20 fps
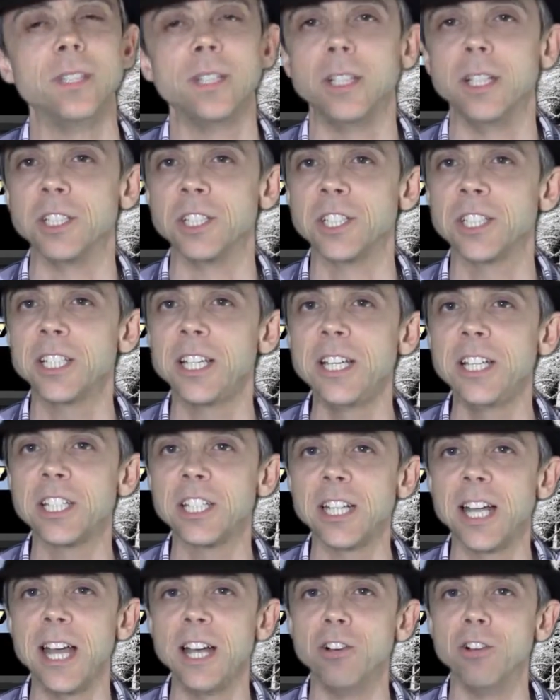ski
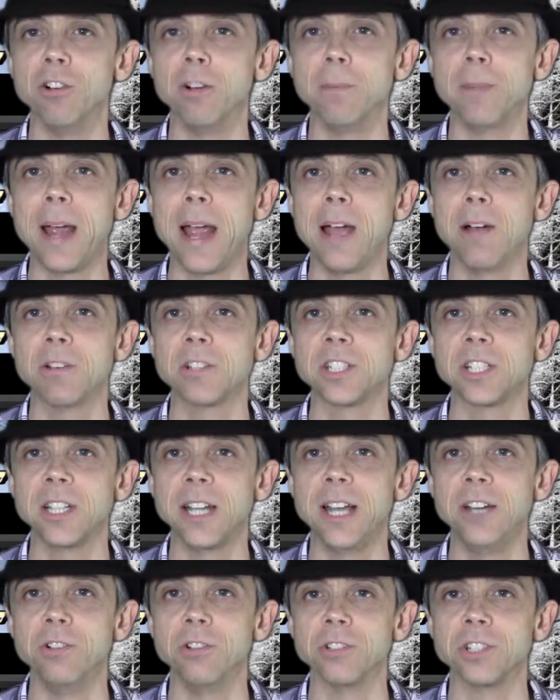sled or a power
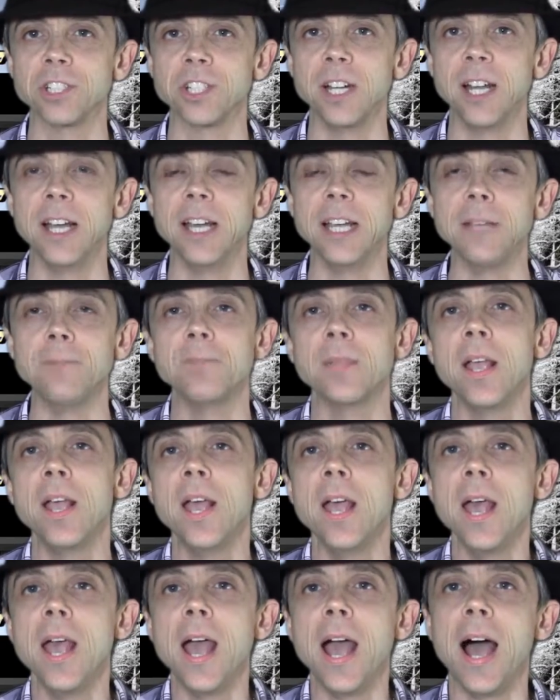sled or sleigh,
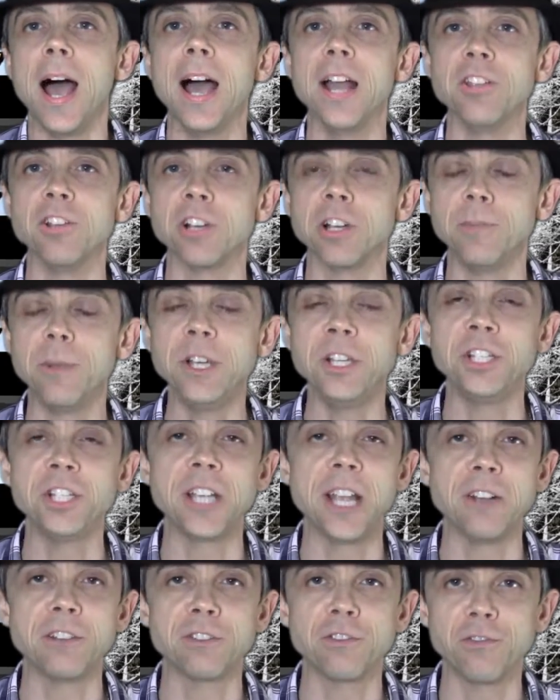and you're competing
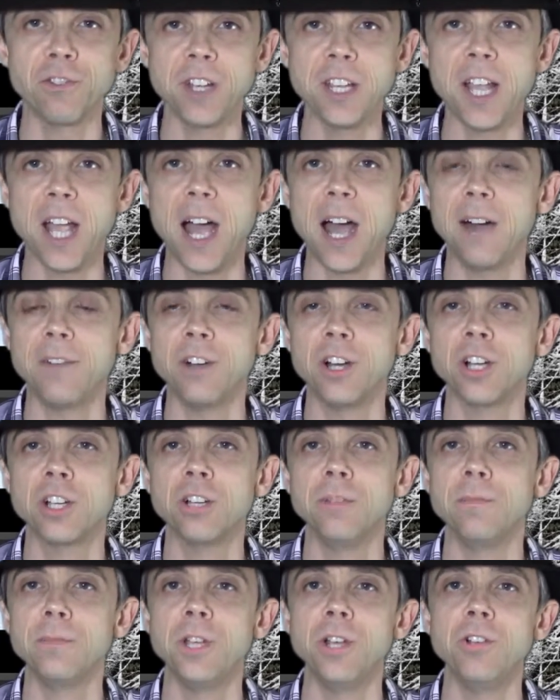against 3 other
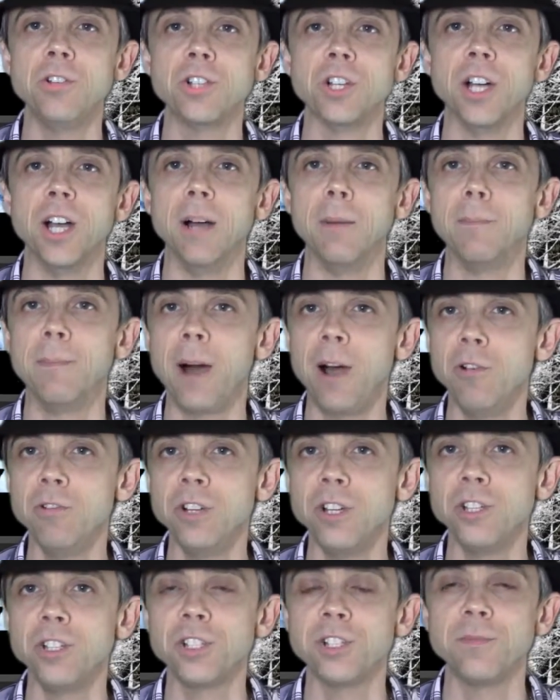computer
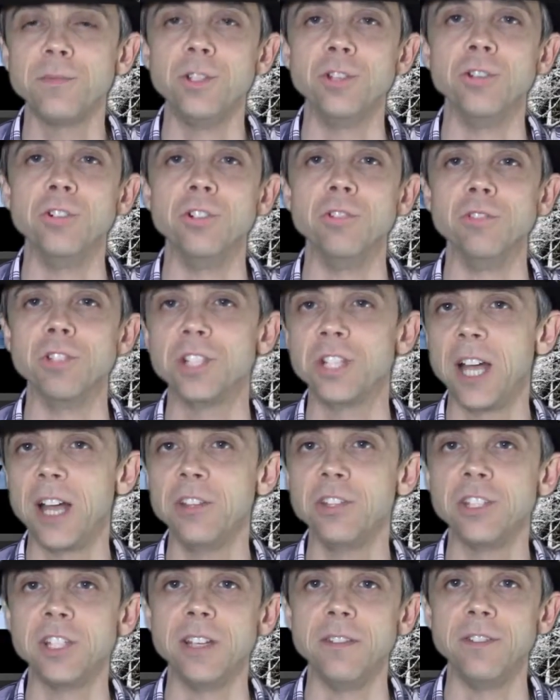opponents. You can do
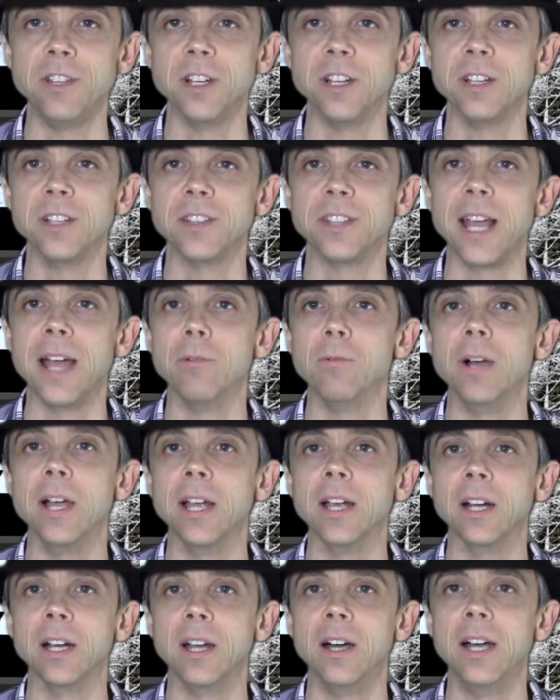stunts if you're that way
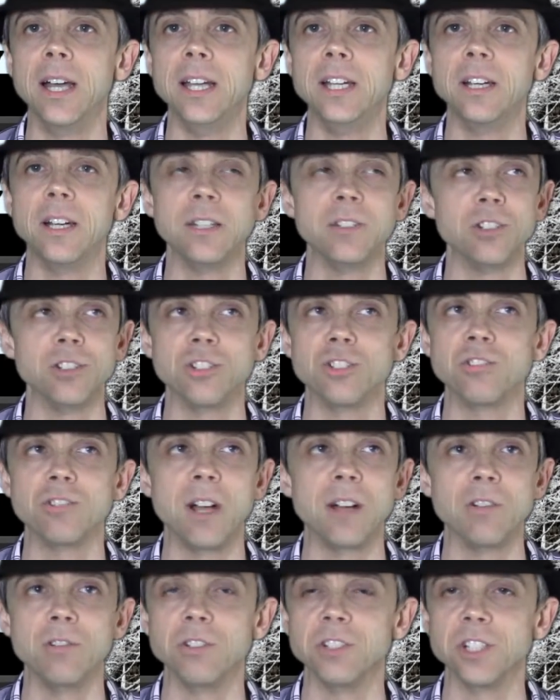inclined. I just
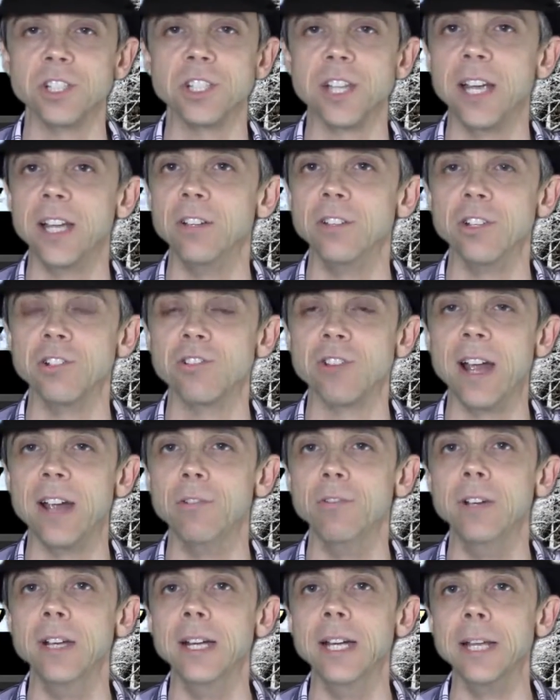struggled to stay on the track
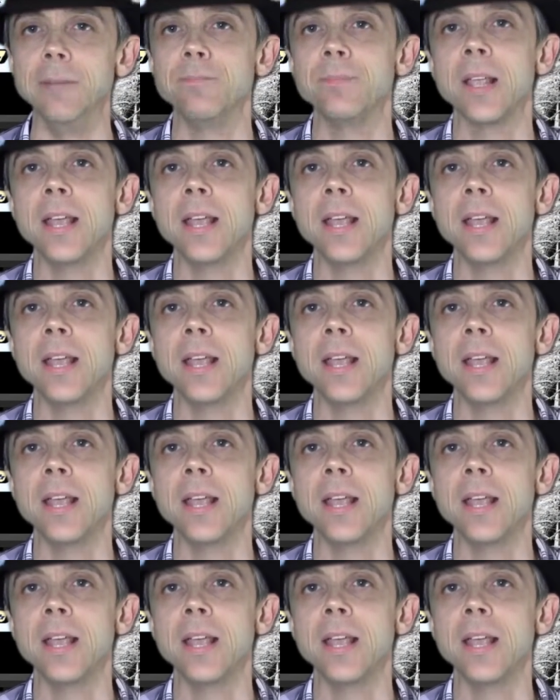really.